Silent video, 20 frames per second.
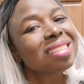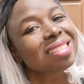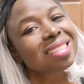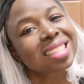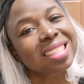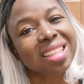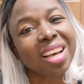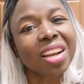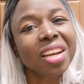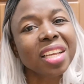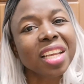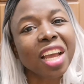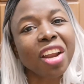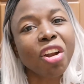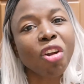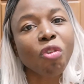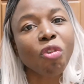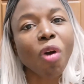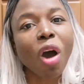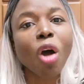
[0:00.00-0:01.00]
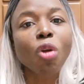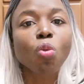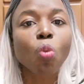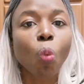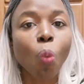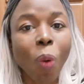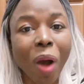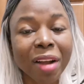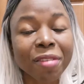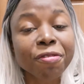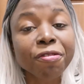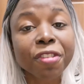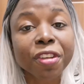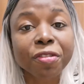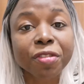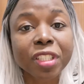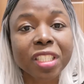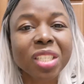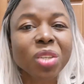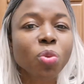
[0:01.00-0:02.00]
starting at around
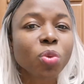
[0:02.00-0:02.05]
150,